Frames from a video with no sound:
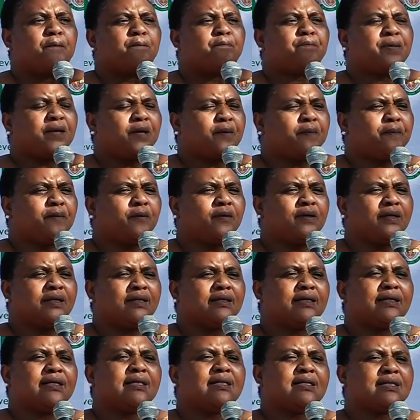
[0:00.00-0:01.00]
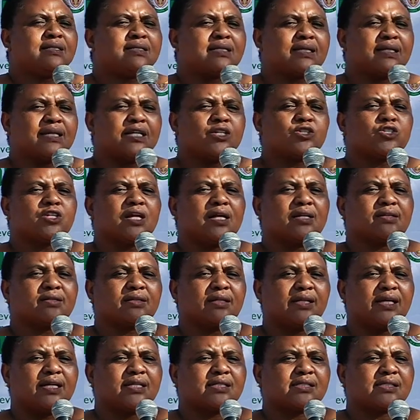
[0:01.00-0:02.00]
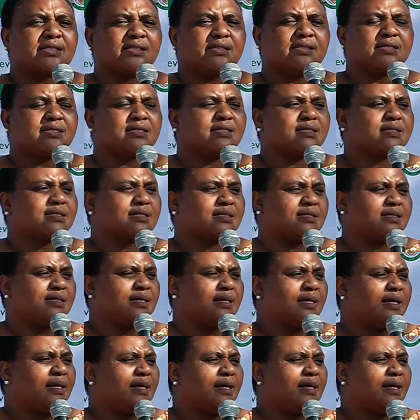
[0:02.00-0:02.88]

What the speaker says: People in international relations